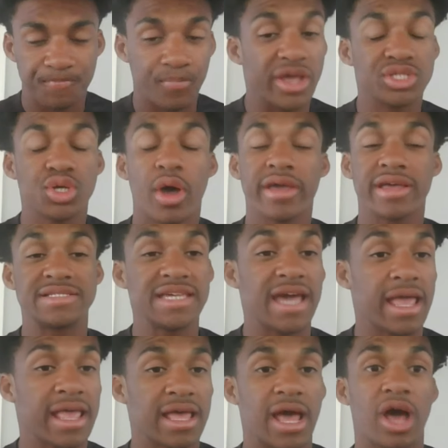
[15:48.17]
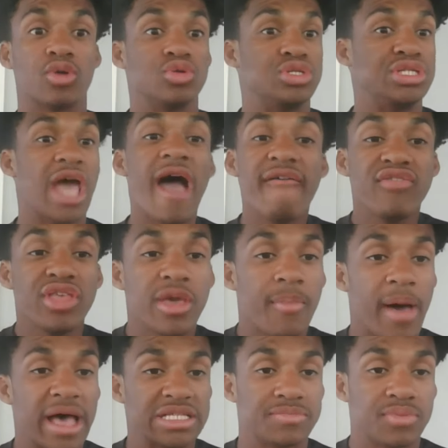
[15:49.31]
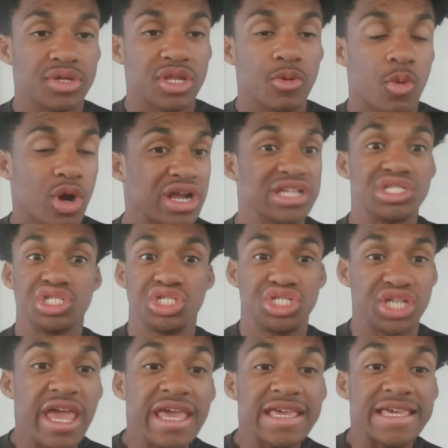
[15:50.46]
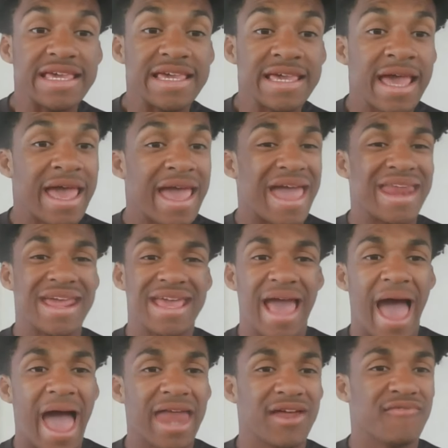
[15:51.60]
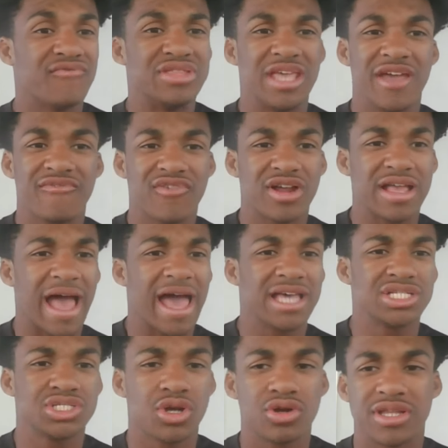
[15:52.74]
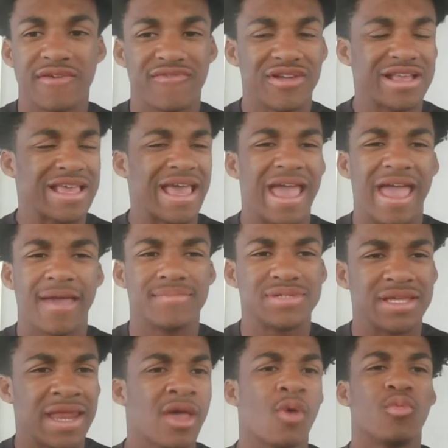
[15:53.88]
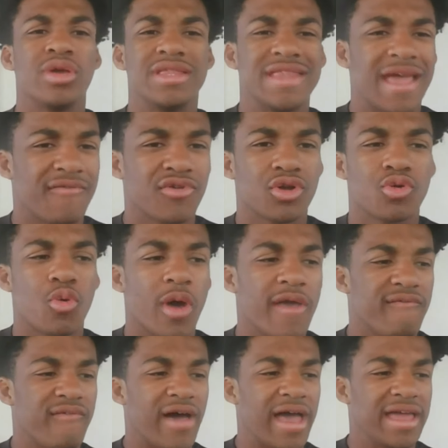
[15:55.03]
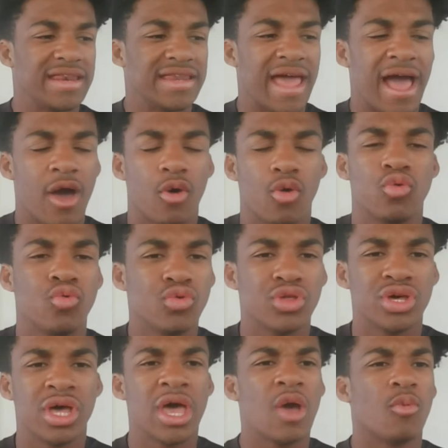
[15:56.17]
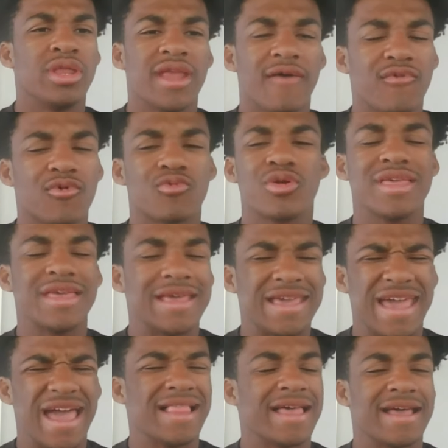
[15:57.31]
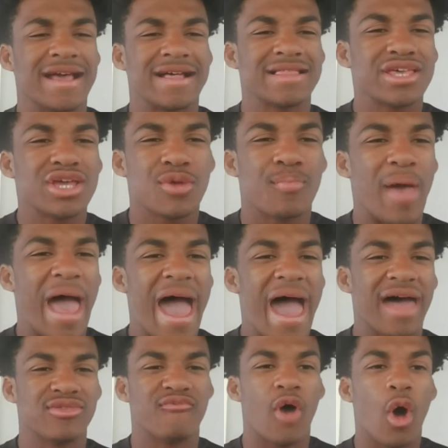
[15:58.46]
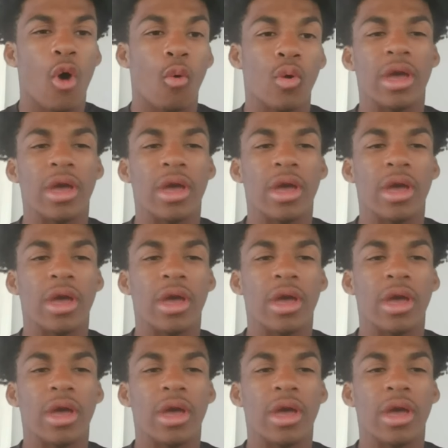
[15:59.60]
And so I can see definitely a possibility where it's shaky and it kind of different guys start different games and we never quite find out we never really get like a clear path of, oh,